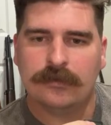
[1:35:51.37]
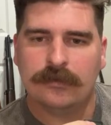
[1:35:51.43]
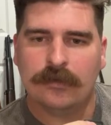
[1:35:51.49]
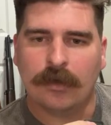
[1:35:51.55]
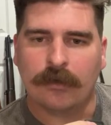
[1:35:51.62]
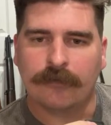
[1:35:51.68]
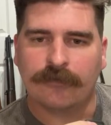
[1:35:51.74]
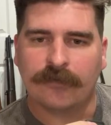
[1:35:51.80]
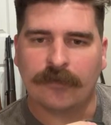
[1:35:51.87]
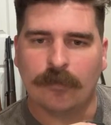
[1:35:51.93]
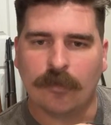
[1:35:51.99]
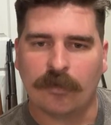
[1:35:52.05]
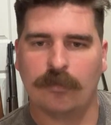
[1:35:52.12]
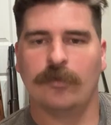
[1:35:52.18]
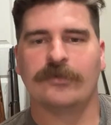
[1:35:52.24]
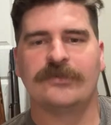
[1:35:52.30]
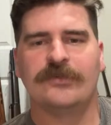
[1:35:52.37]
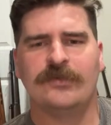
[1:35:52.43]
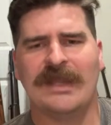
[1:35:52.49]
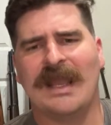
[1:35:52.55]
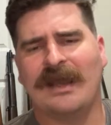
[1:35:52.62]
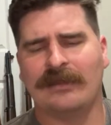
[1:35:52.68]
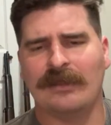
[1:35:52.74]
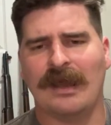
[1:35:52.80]
Are from World War II.
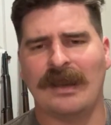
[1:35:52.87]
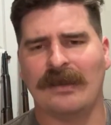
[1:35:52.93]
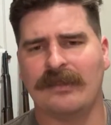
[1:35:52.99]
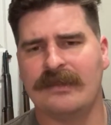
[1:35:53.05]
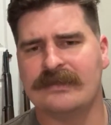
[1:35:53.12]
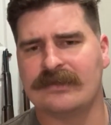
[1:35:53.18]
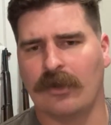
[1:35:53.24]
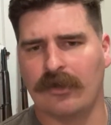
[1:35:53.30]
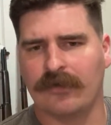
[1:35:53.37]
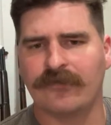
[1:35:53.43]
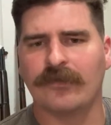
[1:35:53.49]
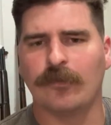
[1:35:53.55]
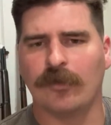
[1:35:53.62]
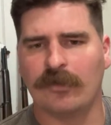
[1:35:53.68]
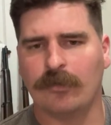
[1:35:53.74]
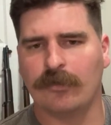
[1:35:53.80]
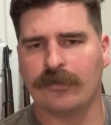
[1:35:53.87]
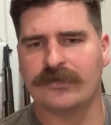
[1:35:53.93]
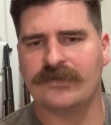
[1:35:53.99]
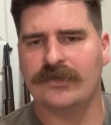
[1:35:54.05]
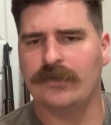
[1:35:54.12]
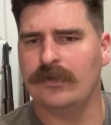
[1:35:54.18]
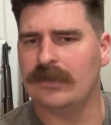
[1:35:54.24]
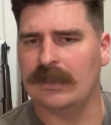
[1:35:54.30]
Yeah, a lot of these are from World War
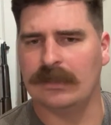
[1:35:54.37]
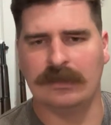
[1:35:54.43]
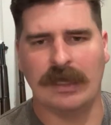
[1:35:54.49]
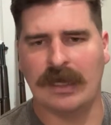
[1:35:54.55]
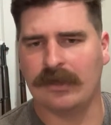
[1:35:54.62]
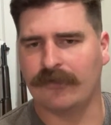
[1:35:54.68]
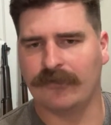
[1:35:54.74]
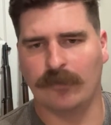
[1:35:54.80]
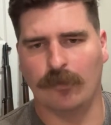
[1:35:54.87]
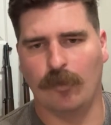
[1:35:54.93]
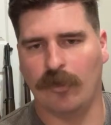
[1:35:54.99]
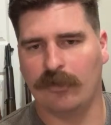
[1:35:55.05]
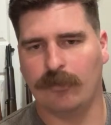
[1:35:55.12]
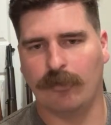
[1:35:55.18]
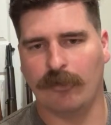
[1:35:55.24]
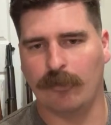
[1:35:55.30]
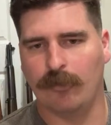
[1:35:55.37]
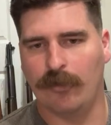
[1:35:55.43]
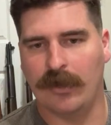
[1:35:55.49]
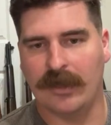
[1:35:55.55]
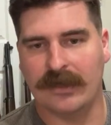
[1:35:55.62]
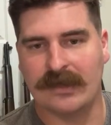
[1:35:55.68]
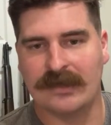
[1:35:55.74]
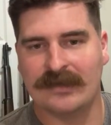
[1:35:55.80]
II, and a lot are from World War
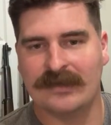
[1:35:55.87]
One.